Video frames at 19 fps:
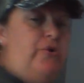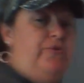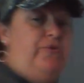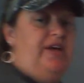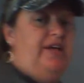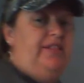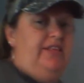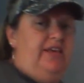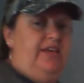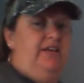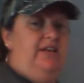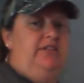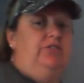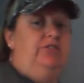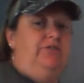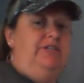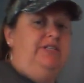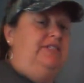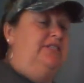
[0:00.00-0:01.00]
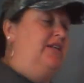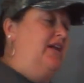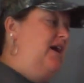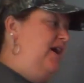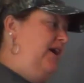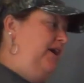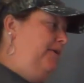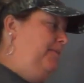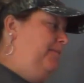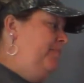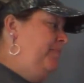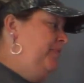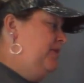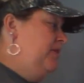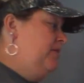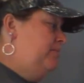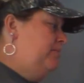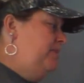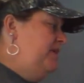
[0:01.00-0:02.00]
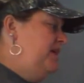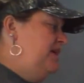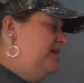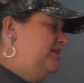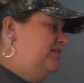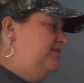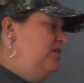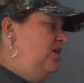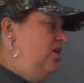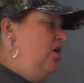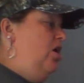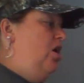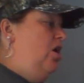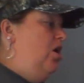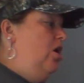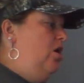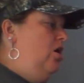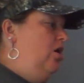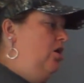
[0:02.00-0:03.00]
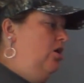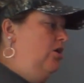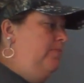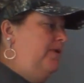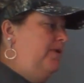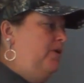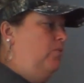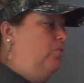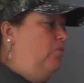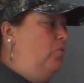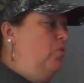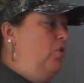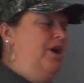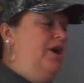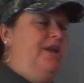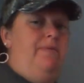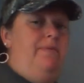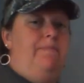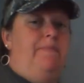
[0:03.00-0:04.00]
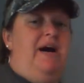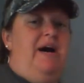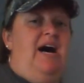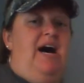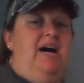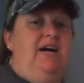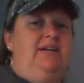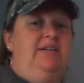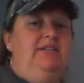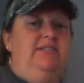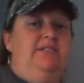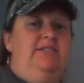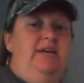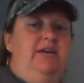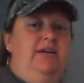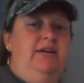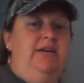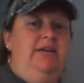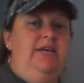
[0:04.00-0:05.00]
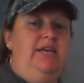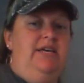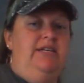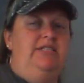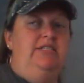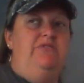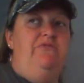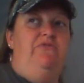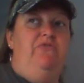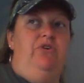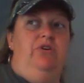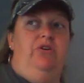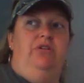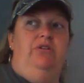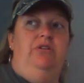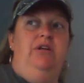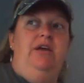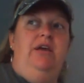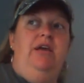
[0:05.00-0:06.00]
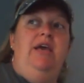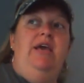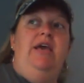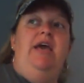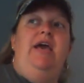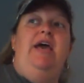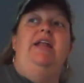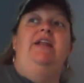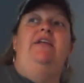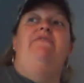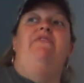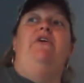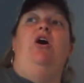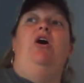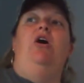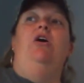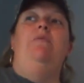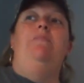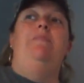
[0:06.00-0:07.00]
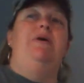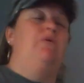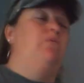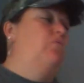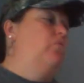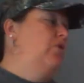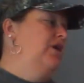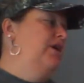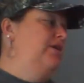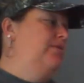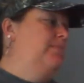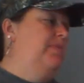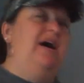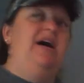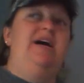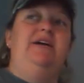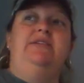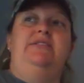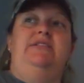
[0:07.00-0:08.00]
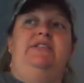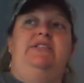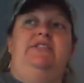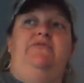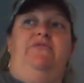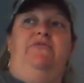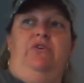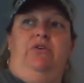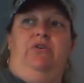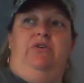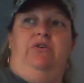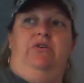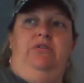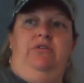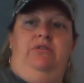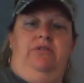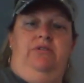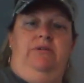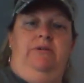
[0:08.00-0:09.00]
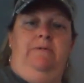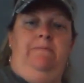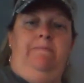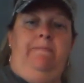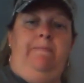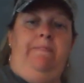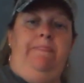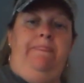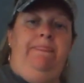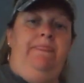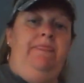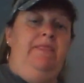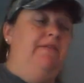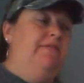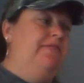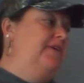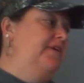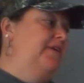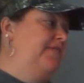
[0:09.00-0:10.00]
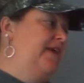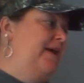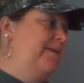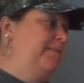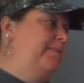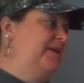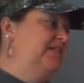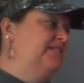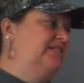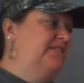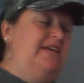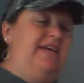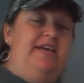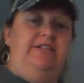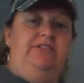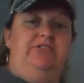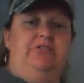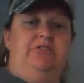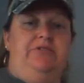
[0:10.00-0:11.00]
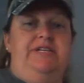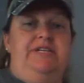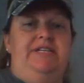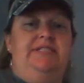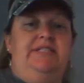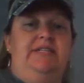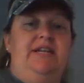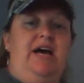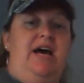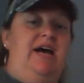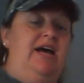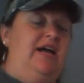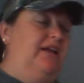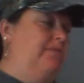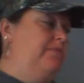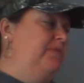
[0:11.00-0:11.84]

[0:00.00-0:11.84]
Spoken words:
that the answer is 9 because all but one box is full. And if all but one box is full, then that means the answer is 9